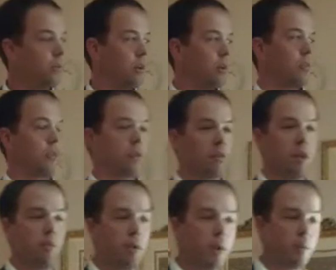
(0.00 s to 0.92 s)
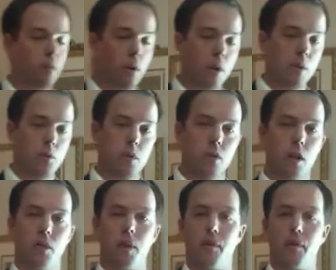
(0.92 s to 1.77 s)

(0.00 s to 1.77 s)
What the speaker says: Most of the green building programs we talked